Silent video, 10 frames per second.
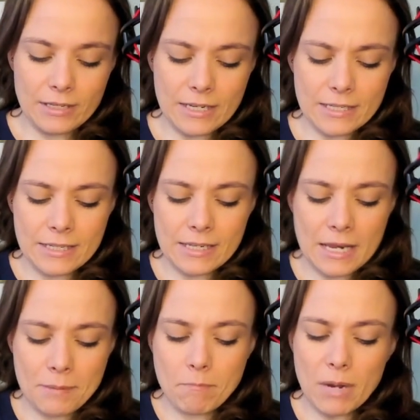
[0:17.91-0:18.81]
This is
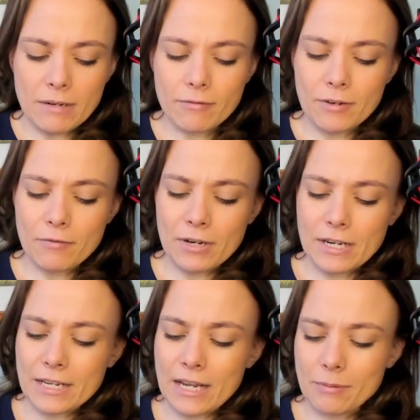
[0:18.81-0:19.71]
a monthly
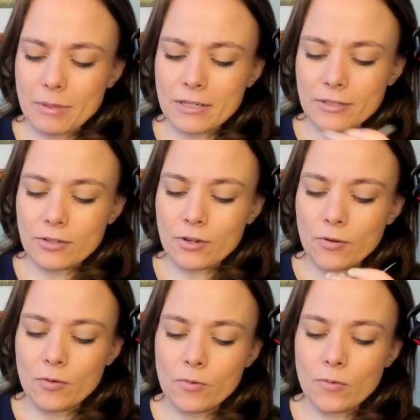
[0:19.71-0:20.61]
reading, Cabby,
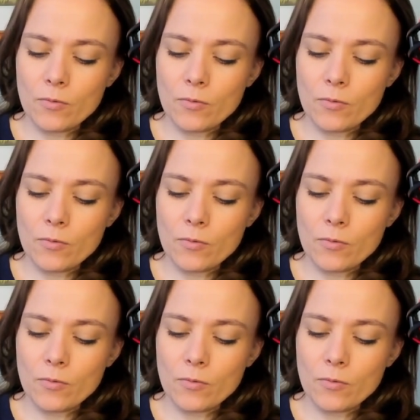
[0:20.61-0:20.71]
so